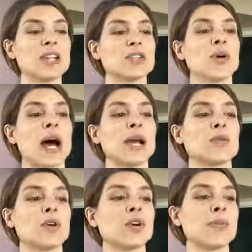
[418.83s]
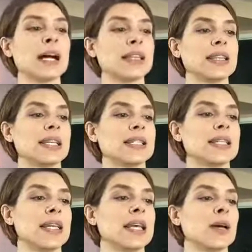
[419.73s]
So I wrote about
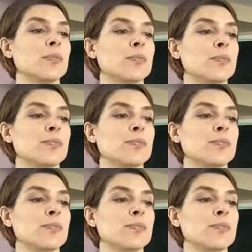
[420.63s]
this in a